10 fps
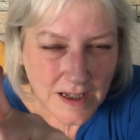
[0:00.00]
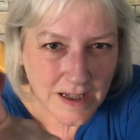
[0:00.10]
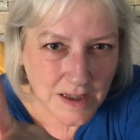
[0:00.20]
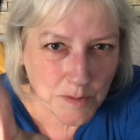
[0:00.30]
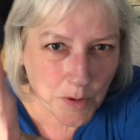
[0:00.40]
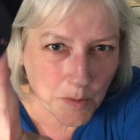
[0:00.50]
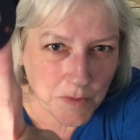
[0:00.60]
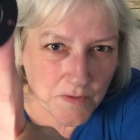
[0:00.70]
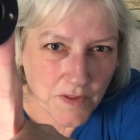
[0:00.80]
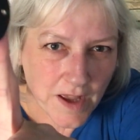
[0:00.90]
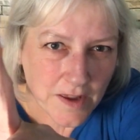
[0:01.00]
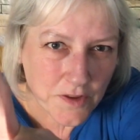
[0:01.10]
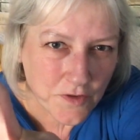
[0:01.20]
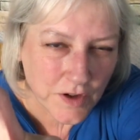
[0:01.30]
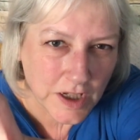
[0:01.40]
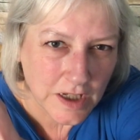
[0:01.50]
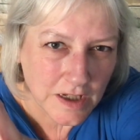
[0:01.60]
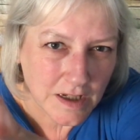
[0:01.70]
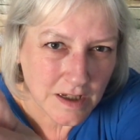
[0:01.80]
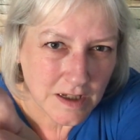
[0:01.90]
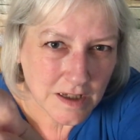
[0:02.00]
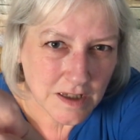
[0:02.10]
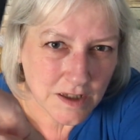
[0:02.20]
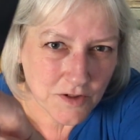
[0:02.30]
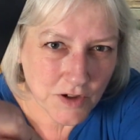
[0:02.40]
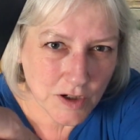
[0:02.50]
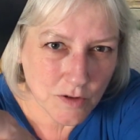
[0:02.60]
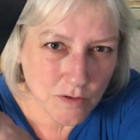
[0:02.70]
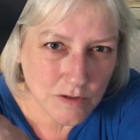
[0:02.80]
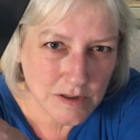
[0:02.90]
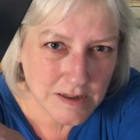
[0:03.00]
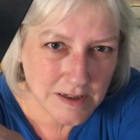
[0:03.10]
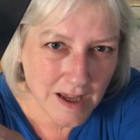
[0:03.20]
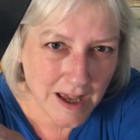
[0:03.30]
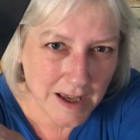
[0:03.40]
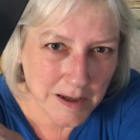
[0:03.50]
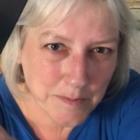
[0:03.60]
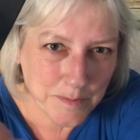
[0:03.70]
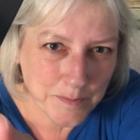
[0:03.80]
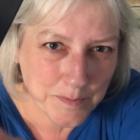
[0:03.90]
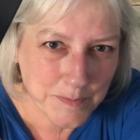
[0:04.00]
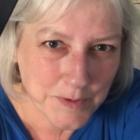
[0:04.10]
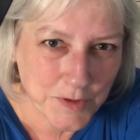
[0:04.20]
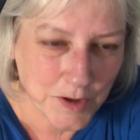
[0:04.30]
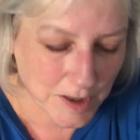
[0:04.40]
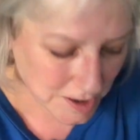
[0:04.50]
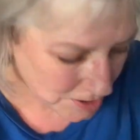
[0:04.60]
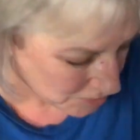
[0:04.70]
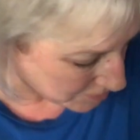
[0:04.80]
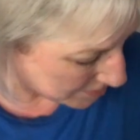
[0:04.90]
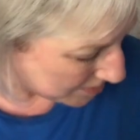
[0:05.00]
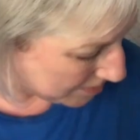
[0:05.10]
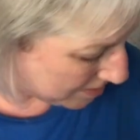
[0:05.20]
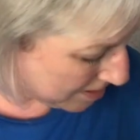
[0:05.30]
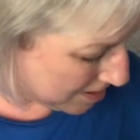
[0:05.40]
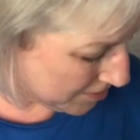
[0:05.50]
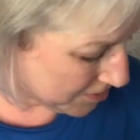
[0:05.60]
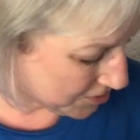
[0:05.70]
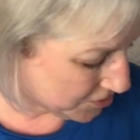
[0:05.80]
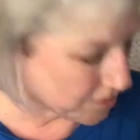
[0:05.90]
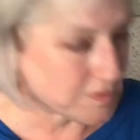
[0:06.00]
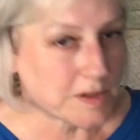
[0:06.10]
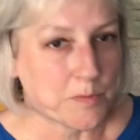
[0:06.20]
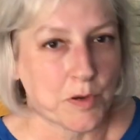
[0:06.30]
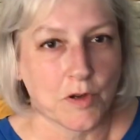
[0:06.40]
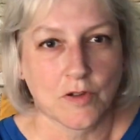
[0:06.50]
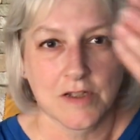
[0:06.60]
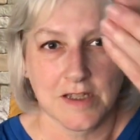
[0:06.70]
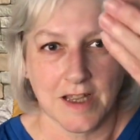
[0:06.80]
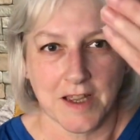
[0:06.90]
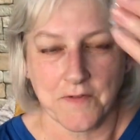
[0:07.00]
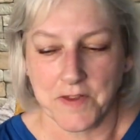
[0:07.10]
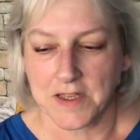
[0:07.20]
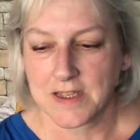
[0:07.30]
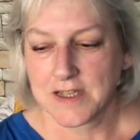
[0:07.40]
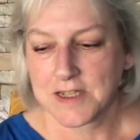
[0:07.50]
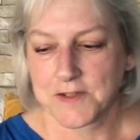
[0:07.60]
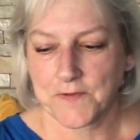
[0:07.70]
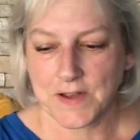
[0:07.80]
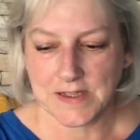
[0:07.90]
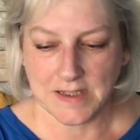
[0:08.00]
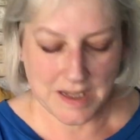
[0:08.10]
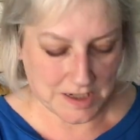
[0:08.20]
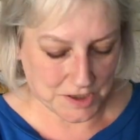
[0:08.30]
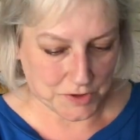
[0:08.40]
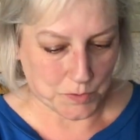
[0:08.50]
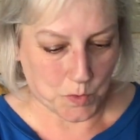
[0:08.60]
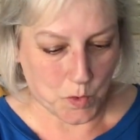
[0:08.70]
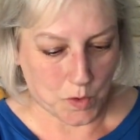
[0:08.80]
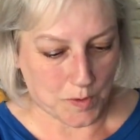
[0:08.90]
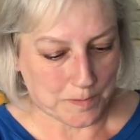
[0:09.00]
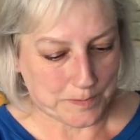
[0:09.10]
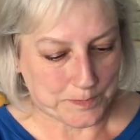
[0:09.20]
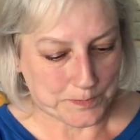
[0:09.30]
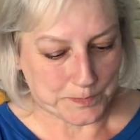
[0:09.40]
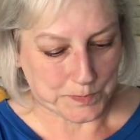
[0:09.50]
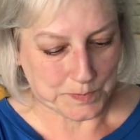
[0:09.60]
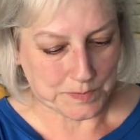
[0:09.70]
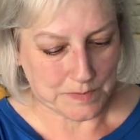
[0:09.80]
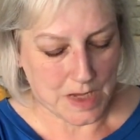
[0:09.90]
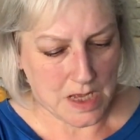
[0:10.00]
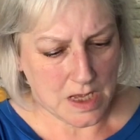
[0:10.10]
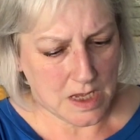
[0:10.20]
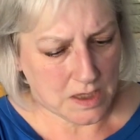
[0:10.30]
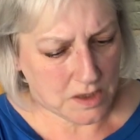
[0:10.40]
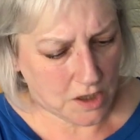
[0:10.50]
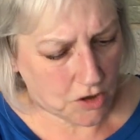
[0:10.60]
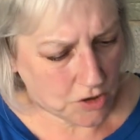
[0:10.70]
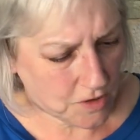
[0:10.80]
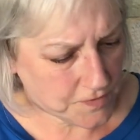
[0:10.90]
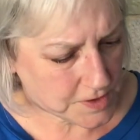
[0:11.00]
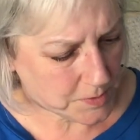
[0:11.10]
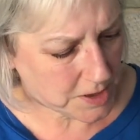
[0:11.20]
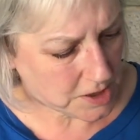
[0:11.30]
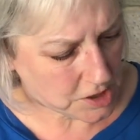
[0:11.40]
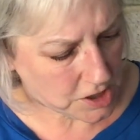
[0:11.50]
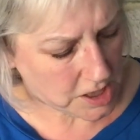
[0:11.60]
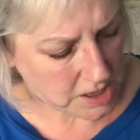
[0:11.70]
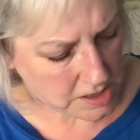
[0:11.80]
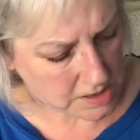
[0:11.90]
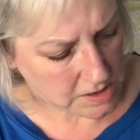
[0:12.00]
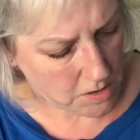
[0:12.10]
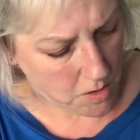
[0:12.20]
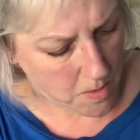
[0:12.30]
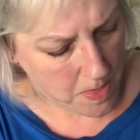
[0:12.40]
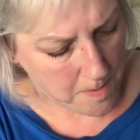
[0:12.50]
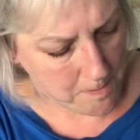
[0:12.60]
in the bottom of there, three holes. So you can use the screws and plugs they give you to fasten that to the wall. The on-off switch is on the